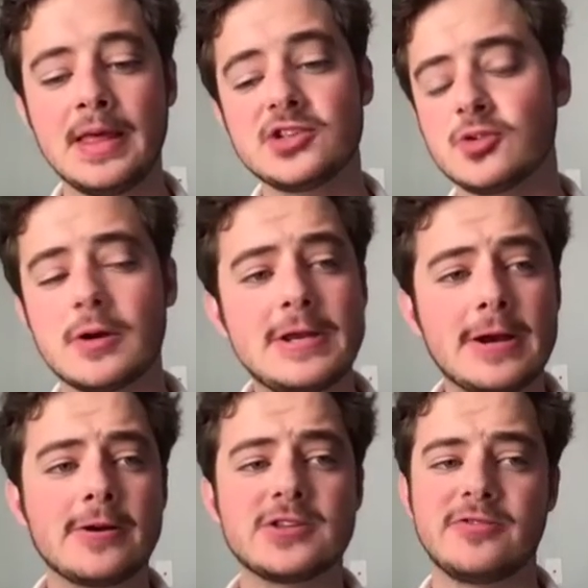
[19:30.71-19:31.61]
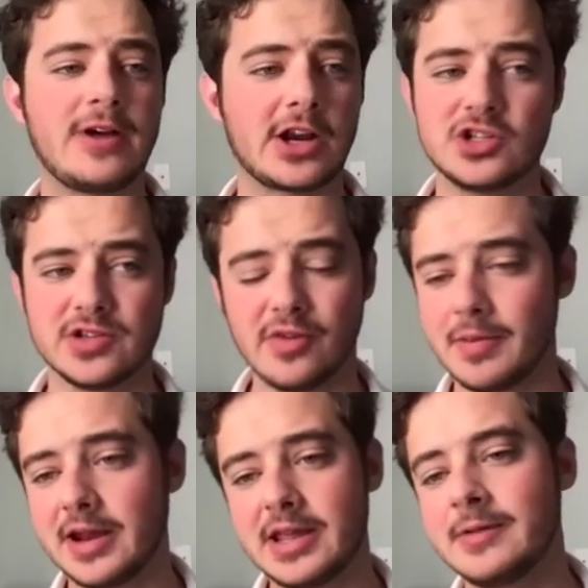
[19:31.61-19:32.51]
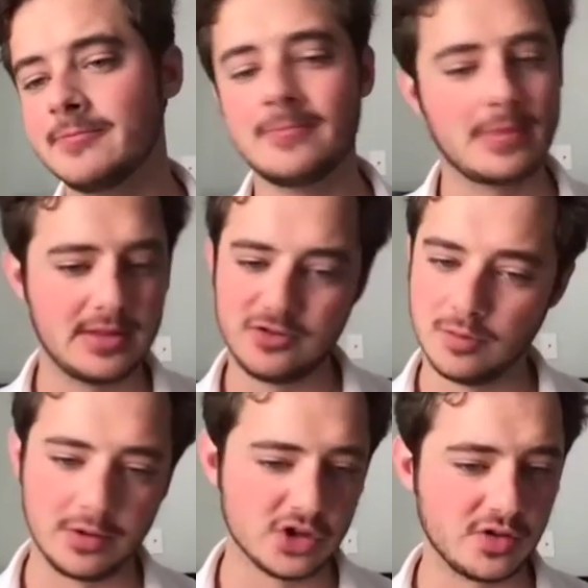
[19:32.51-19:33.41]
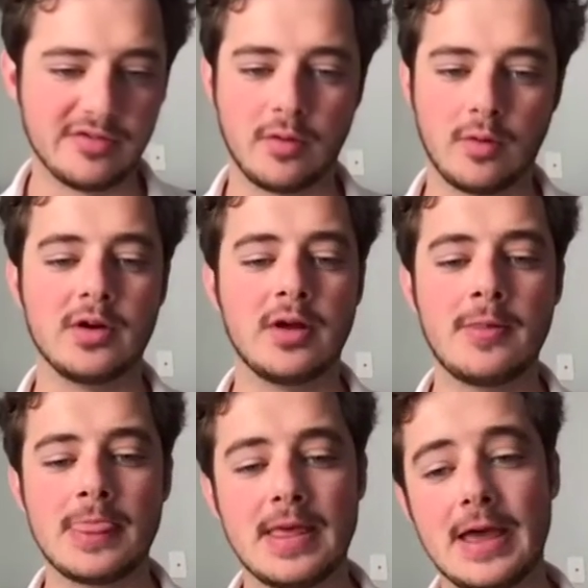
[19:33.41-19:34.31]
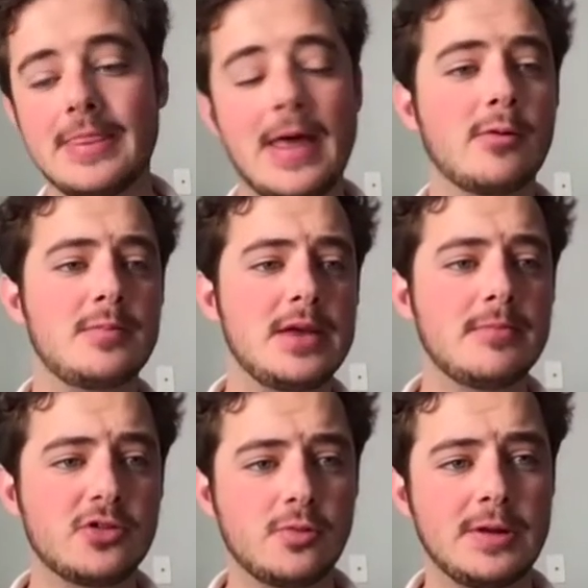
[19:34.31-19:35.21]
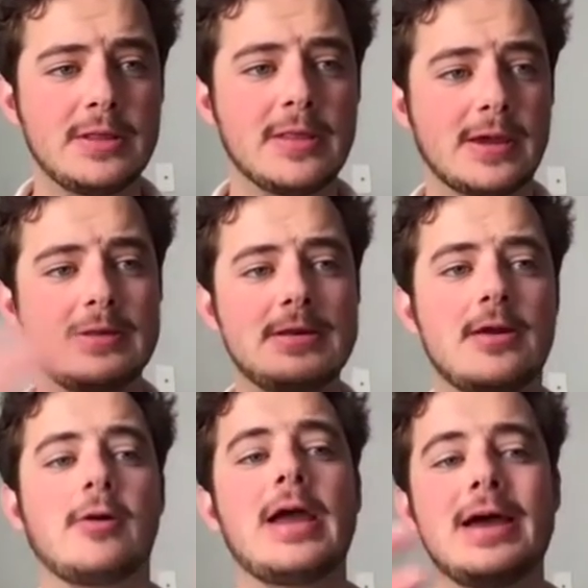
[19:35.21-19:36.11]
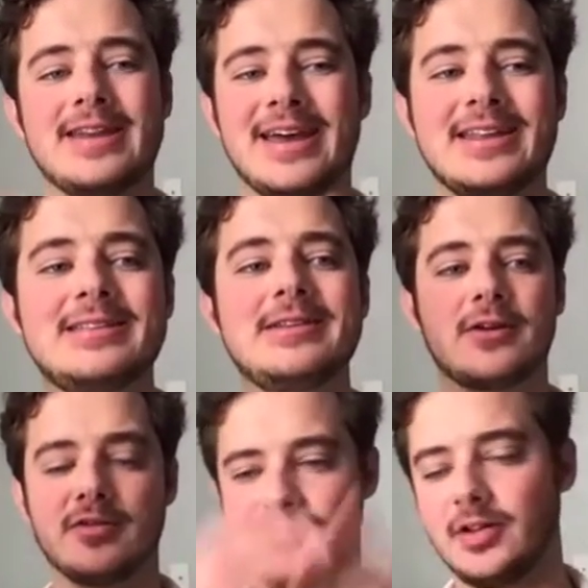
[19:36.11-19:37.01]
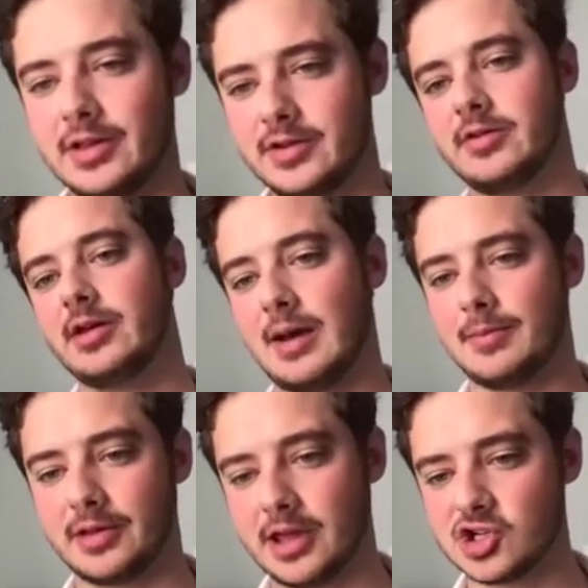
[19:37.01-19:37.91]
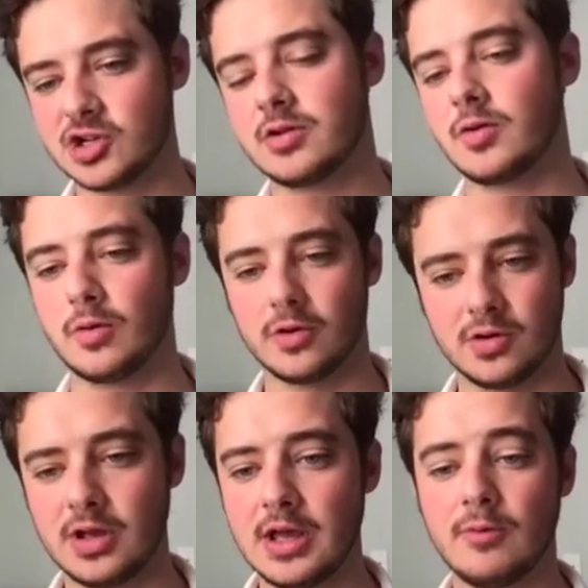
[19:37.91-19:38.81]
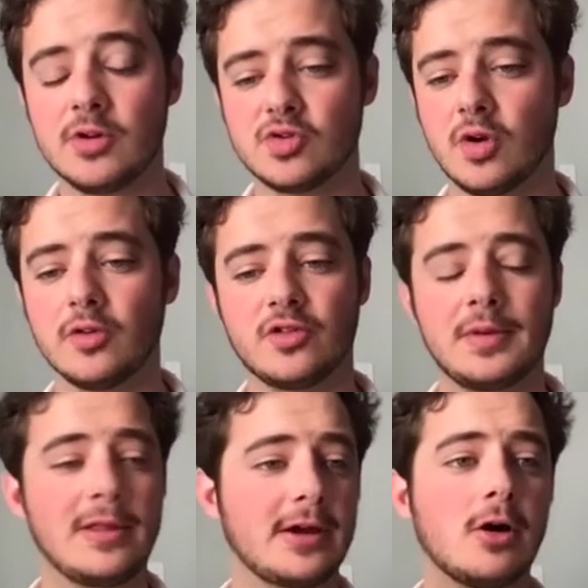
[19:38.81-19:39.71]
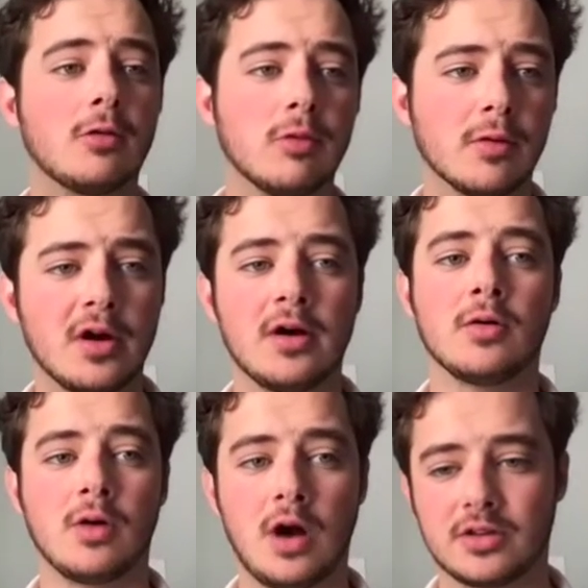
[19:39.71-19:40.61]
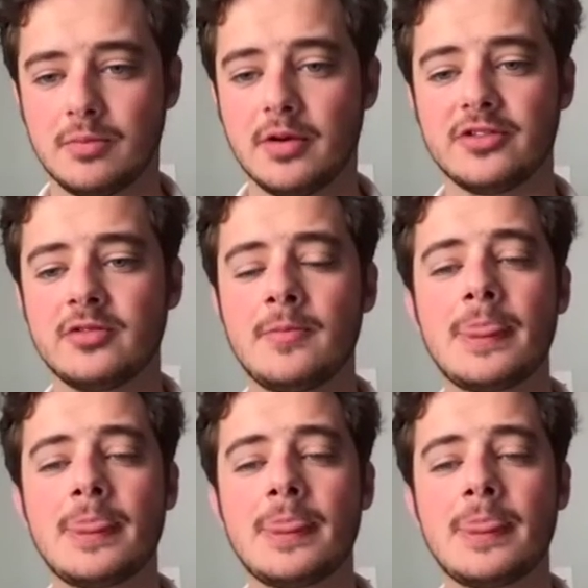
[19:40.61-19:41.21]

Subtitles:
So on Near, it's fractions of a penny, super straightforward. And that would be between like Near and any Near affiliated application, or which would also be like Aurora or Octopus.